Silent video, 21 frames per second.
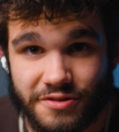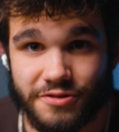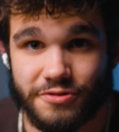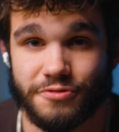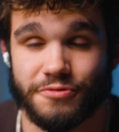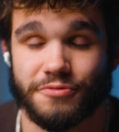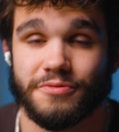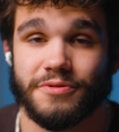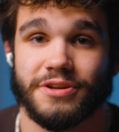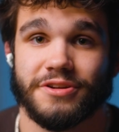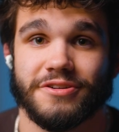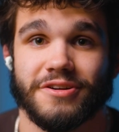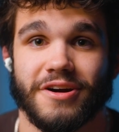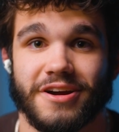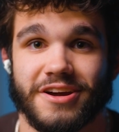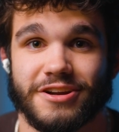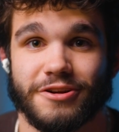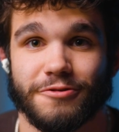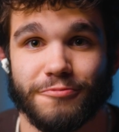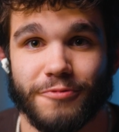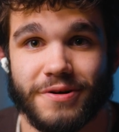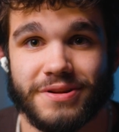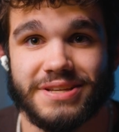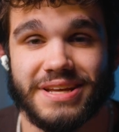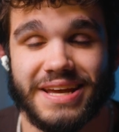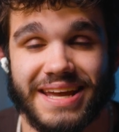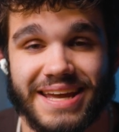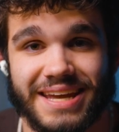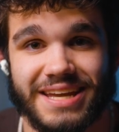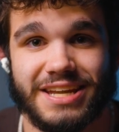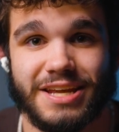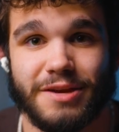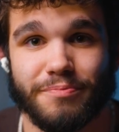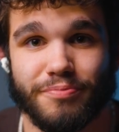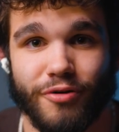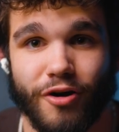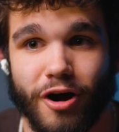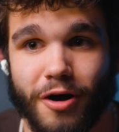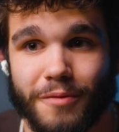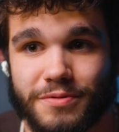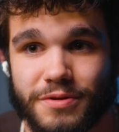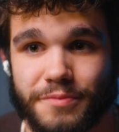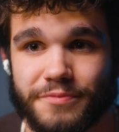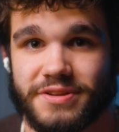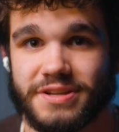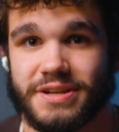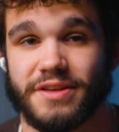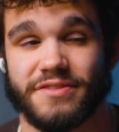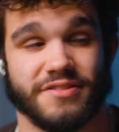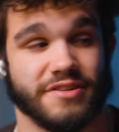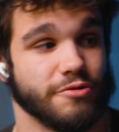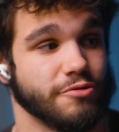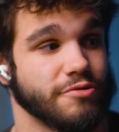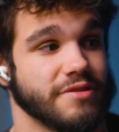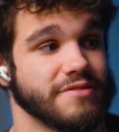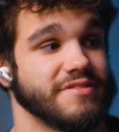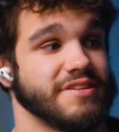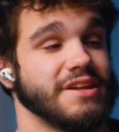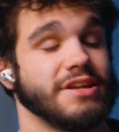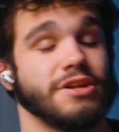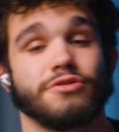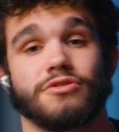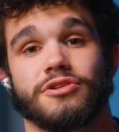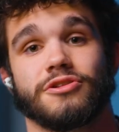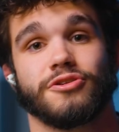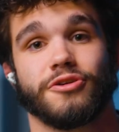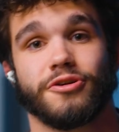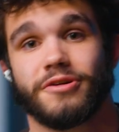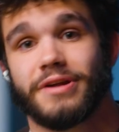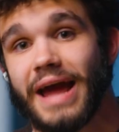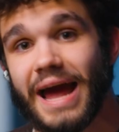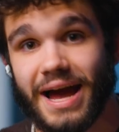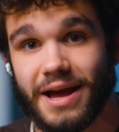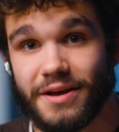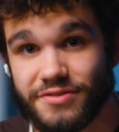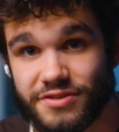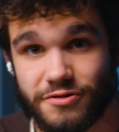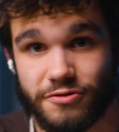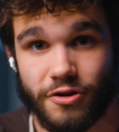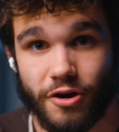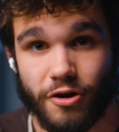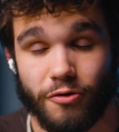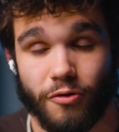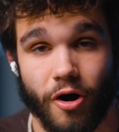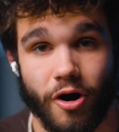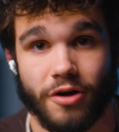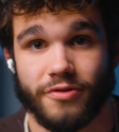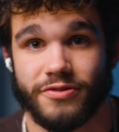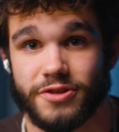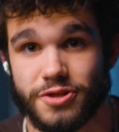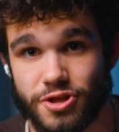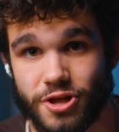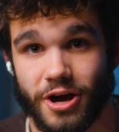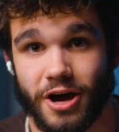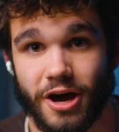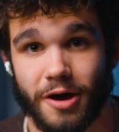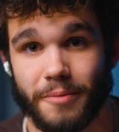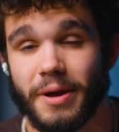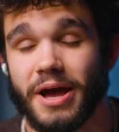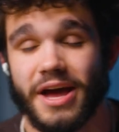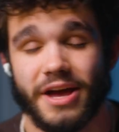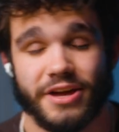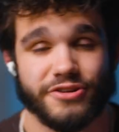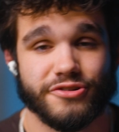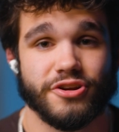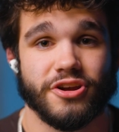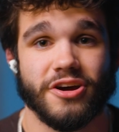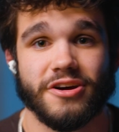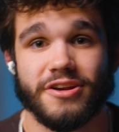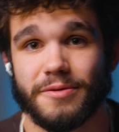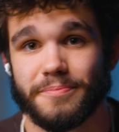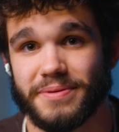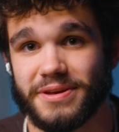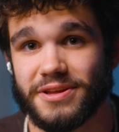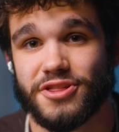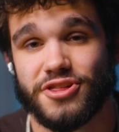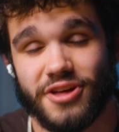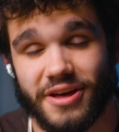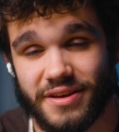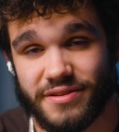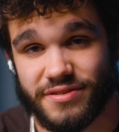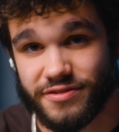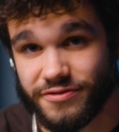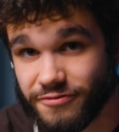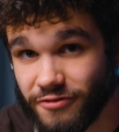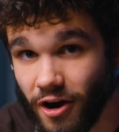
you, you're not going to run to any problems. And as you continue to learn as you go on the job, you're going to be just